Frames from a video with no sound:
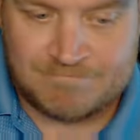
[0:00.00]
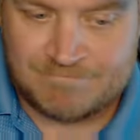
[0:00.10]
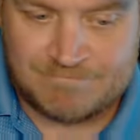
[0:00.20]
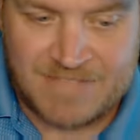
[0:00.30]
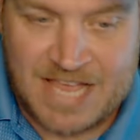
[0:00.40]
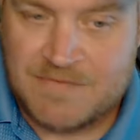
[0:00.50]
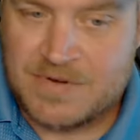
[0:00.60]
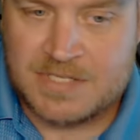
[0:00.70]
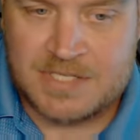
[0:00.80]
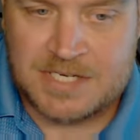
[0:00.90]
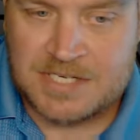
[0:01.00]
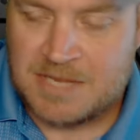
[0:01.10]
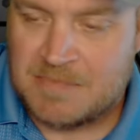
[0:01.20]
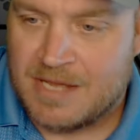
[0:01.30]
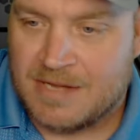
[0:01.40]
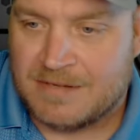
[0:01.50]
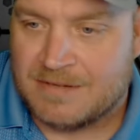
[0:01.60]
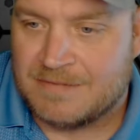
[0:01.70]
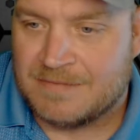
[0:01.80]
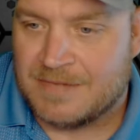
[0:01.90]
Every decision they make,
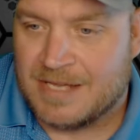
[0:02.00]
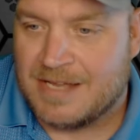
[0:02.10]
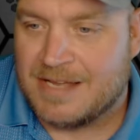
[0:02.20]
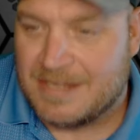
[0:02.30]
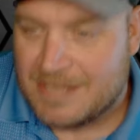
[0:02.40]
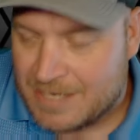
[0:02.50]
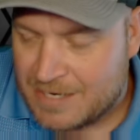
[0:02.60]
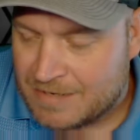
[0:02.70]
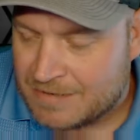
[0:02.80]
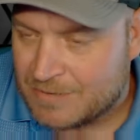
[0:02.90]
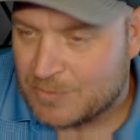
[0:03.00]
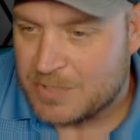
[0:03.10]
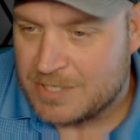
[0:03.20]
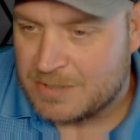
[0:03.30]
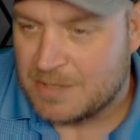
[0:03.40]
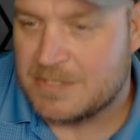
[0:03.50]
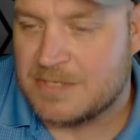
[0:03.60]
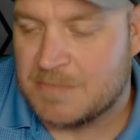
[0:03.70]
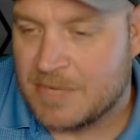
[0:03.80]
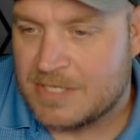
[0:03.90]
they research it as
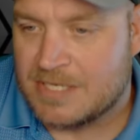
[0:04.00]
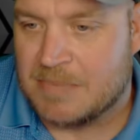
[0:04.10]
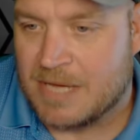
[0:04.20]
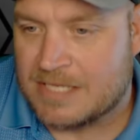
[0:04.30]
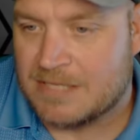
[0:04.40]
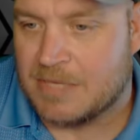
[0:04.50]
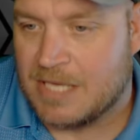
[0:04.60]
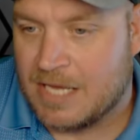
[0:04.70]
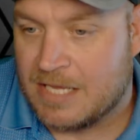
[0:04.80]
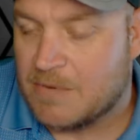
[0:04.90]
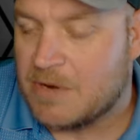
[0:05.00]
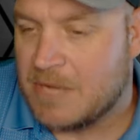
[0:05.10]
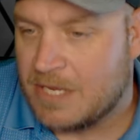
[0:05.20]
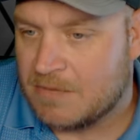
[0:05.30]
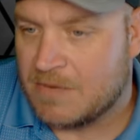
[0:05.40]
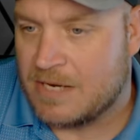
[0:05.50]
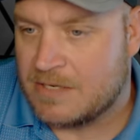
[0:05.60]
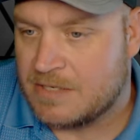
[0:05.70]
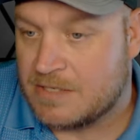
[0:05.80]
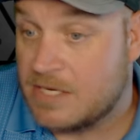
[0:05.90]
much as they possibly can. They want to make the right
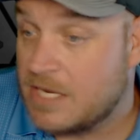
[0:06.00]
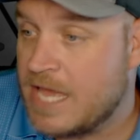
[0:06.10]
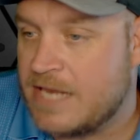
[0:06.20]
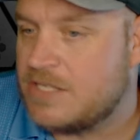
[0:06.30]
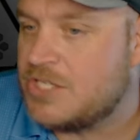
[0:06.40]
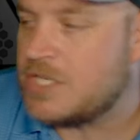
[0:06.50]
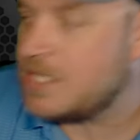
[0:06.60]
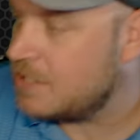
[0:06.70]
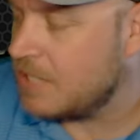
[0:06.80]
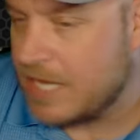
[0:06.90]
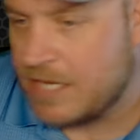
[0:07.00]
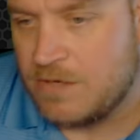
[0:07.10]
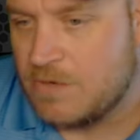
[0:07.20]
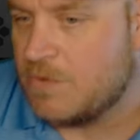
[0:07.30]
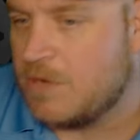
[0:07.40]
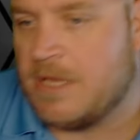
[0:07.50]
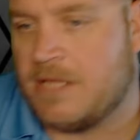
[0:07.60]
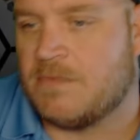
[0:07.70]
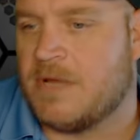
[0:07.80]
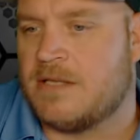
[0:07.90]
decision. And just like you want to make the
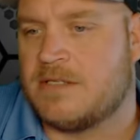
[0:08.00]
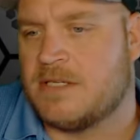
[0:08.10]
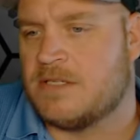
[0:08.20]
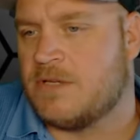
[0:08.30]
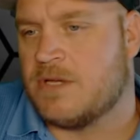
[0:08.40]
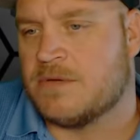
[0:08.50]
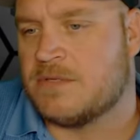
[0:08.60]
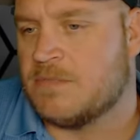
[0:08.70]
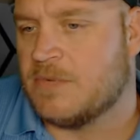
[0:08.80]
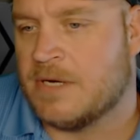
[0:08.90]
right decision, you go somewhere.